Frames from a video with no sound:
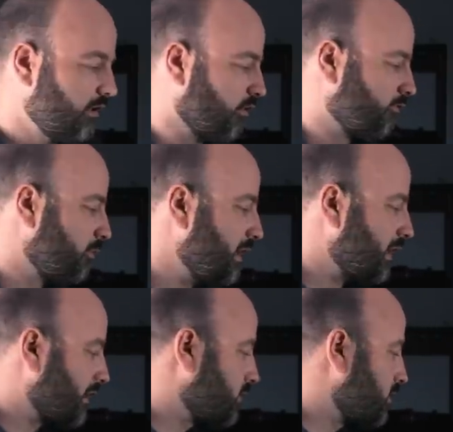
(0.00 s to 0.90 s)
So for me,
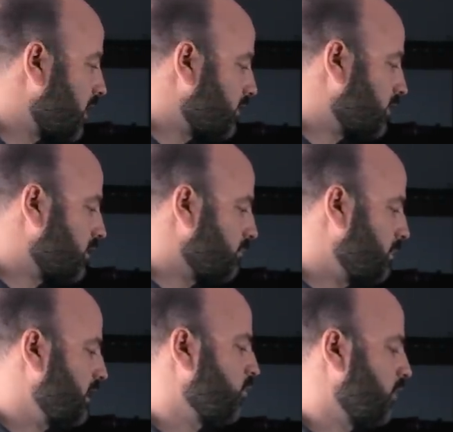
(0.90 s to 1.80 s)
that's another
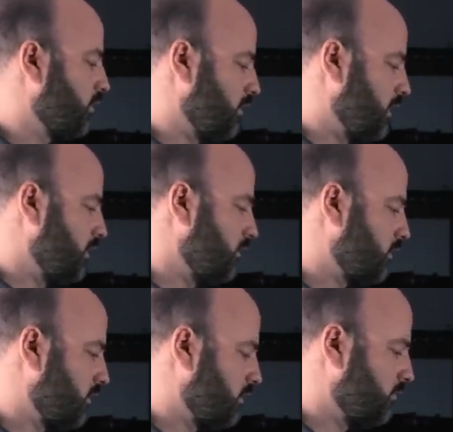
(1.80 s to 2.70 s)
big one in
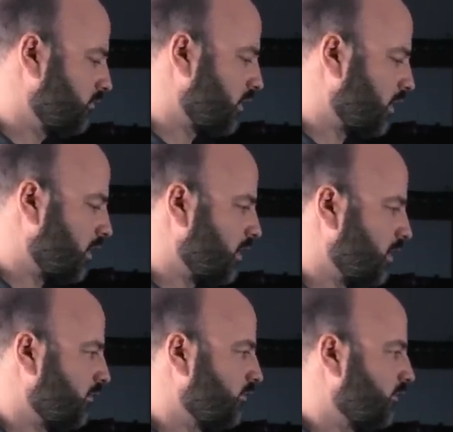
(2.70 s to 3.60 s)
terms
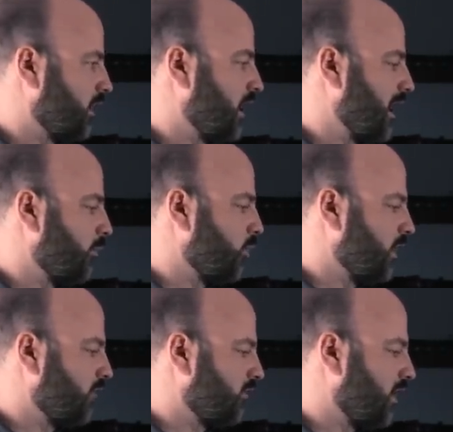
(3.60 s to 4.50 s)
of the camera
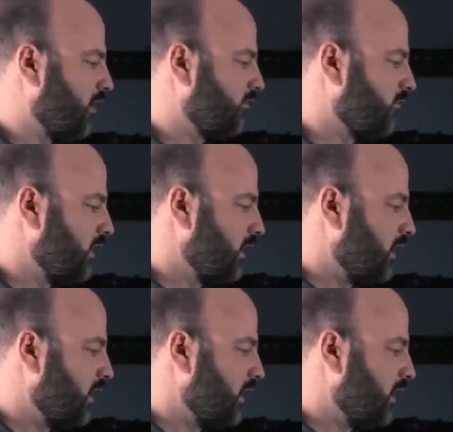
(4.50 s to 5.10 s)
itself.